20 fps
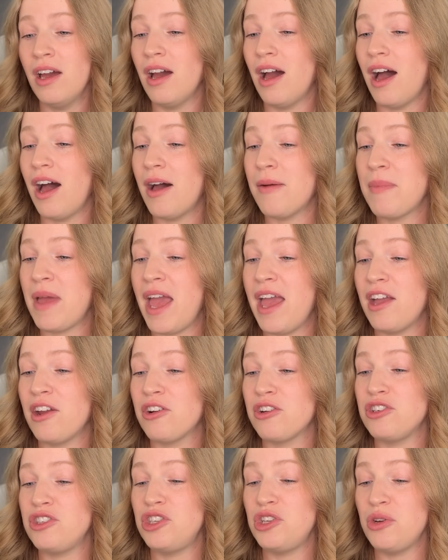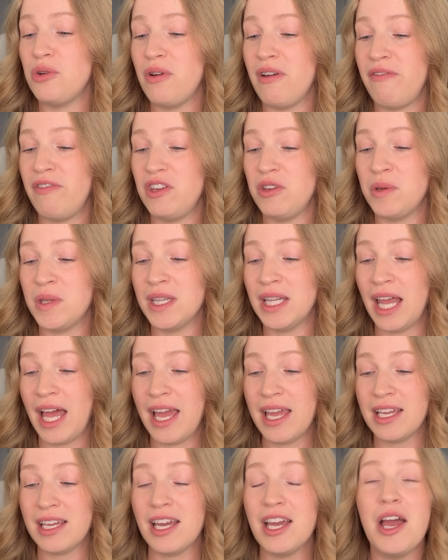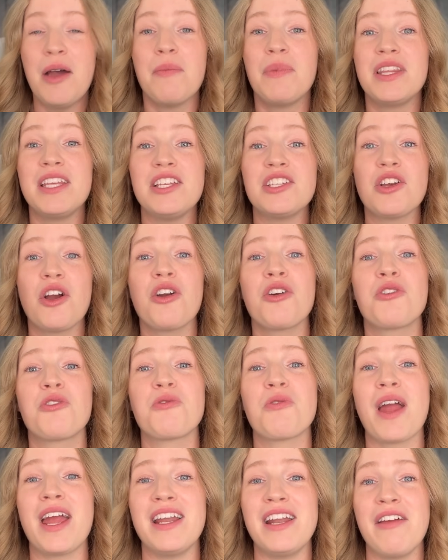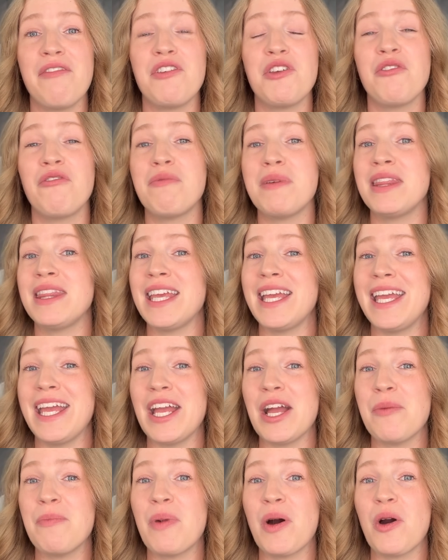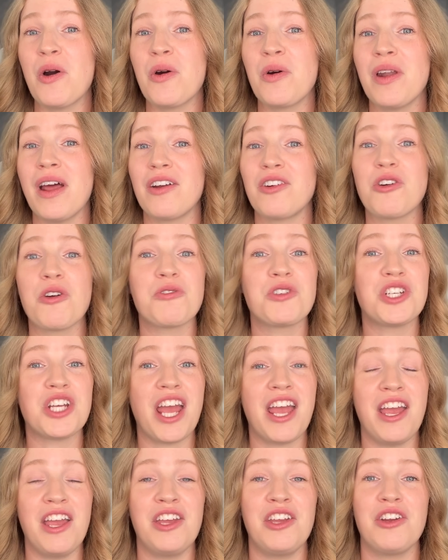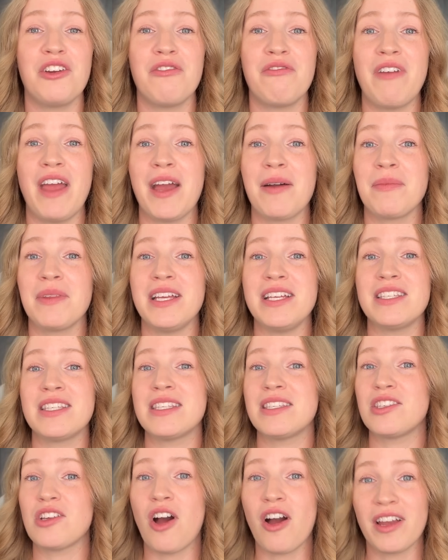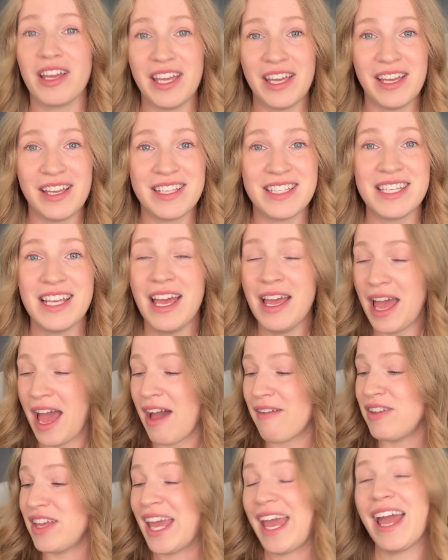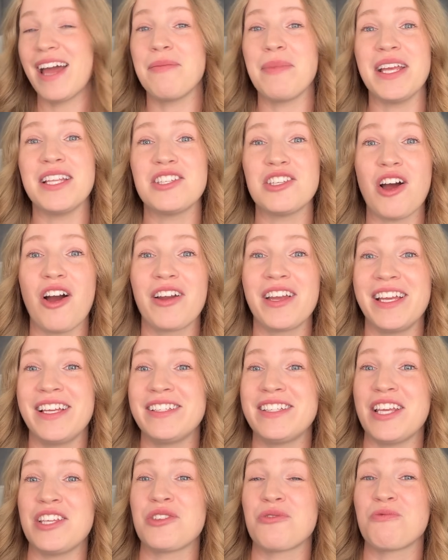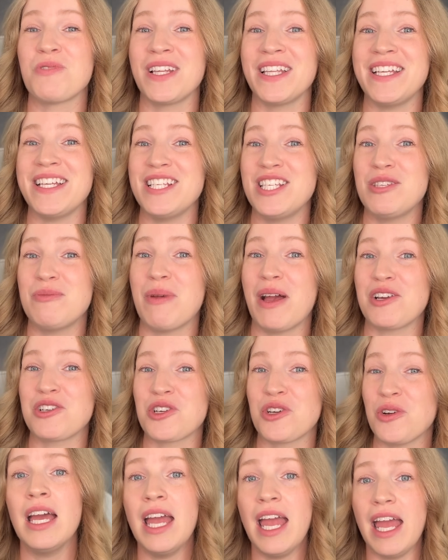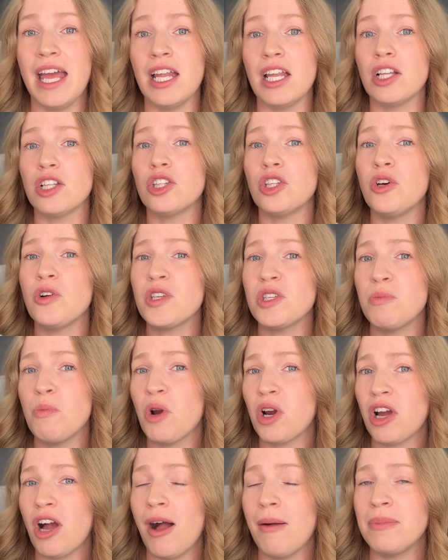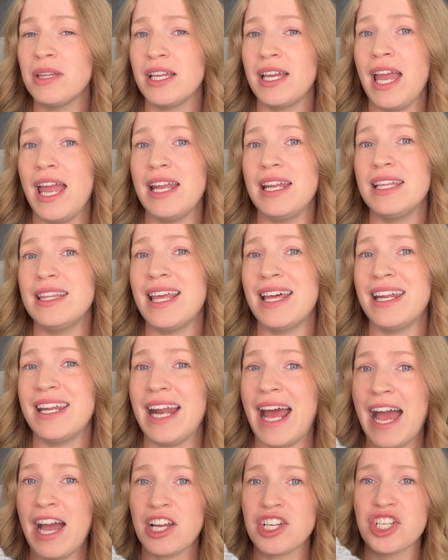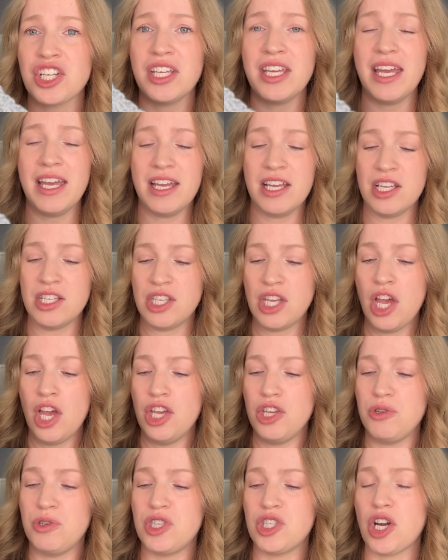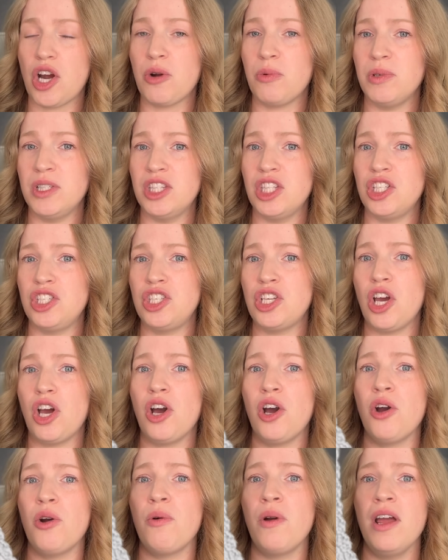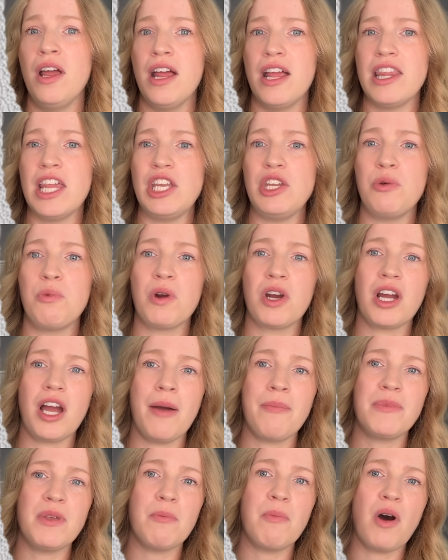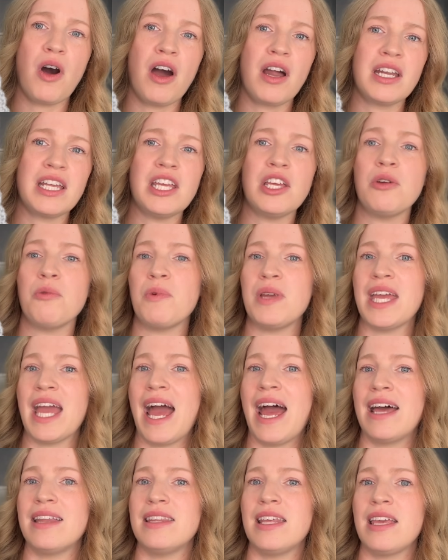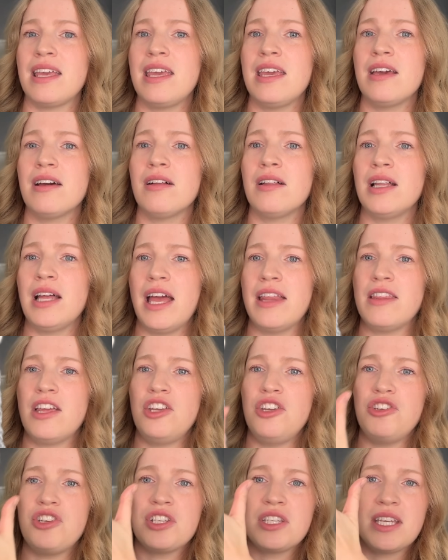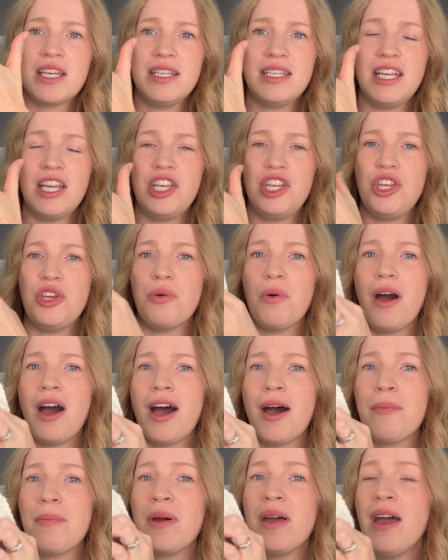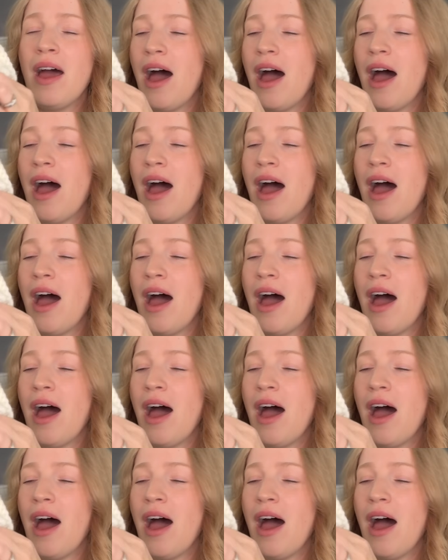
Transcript: hanger too if you would like, but these are great if you've been thinking about crocheting your family's stockings. Having handmade stockings is really special. It looks more complicated than it actually is. You start with the toe and then you work up the body. We add the heel and then you just continue up.